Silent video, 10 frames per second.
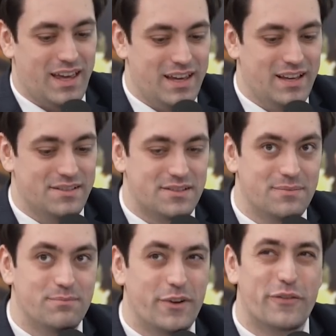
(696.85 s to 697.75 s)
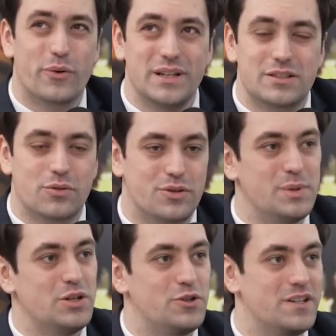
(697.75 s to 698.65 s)
is Freud's
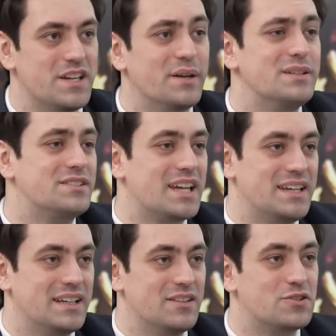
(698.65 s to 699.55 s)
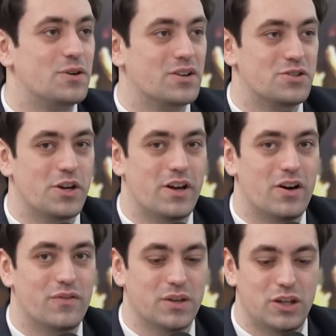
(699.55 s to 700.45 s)
contribution to understanding the structure
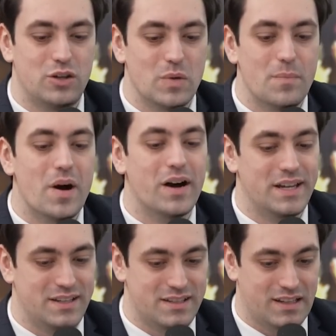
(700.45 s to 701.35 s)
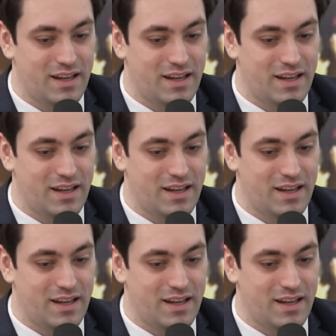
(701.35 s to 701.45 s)
of the human mind.